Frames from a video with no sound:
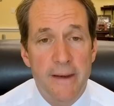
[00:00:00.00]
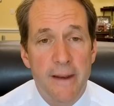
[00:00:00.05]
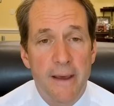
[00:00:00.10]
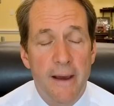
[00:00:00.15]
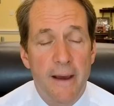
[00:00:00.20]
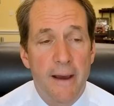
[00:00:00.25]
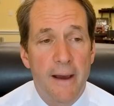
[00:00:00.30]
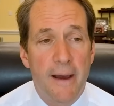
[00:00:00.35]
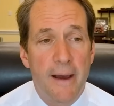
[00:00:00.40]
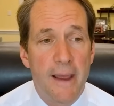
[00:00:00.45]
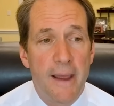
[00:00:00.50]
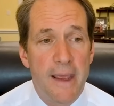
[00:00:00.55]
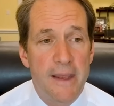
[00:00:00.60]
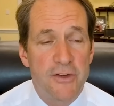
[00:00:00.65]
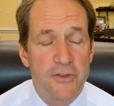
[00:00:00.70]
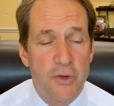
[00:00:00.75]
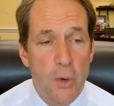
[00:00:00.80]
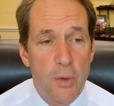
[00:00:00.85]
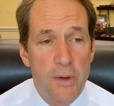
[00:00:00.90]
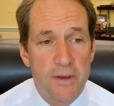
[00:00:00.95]

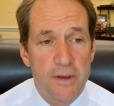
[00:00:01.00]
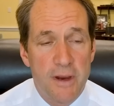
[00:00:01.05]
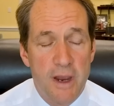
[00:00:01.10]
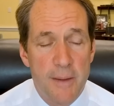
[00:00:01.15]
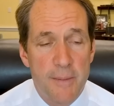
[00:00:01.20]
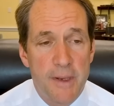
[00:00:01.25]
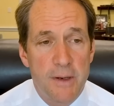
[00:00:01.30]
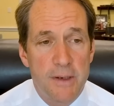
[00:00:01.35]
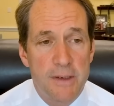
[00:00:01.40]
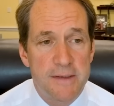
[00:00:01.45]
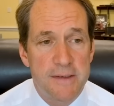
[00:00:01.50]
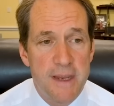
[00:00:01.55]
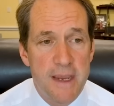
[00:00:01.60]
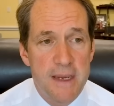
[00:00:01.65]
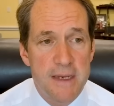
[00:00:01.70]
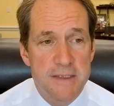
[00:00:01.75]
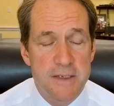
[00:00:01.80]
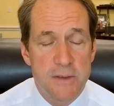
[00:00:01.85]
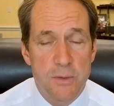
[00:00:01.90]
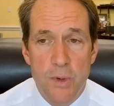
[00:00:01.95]
And so in the coming
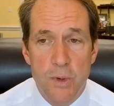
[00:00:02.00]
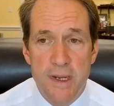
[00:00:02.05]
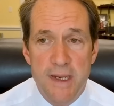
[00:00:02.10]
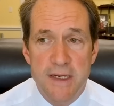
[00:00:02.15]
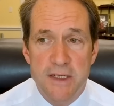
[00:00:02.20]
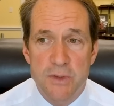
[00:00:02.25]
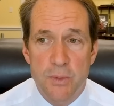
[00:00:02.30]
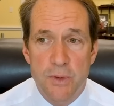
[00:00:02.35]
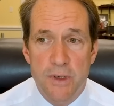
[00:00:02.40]
days and weeks,